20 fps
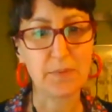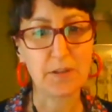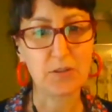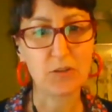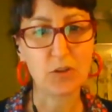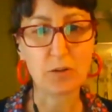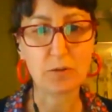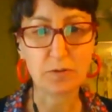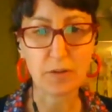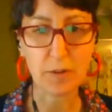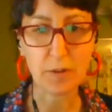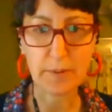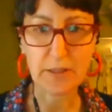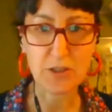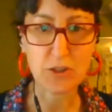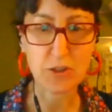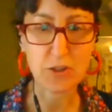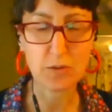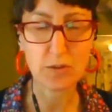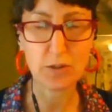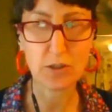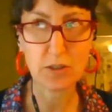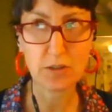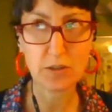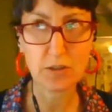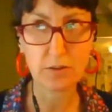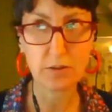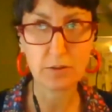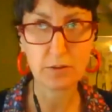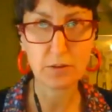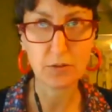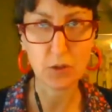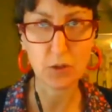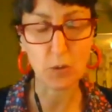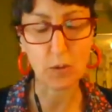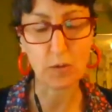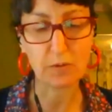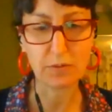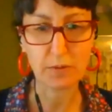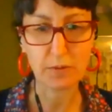So from a donor,
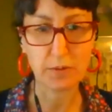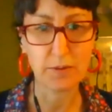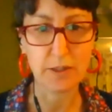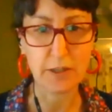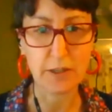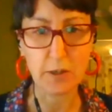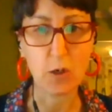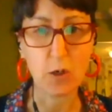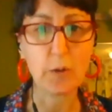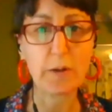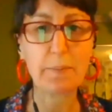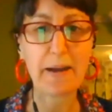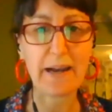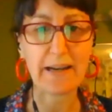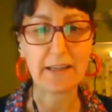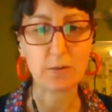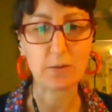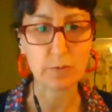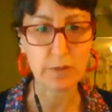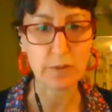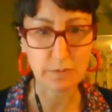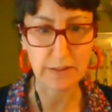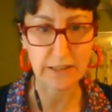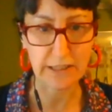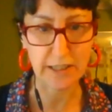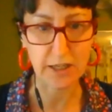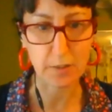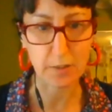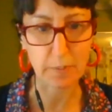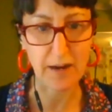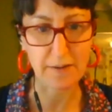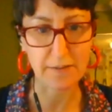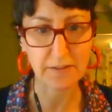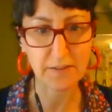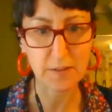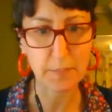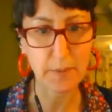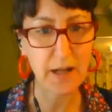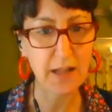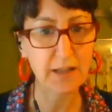going back and rereading our
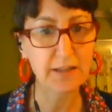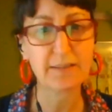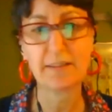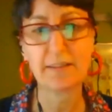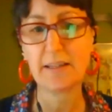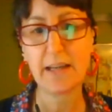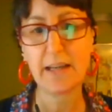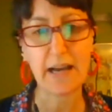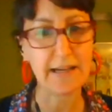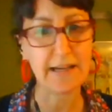privacy policy,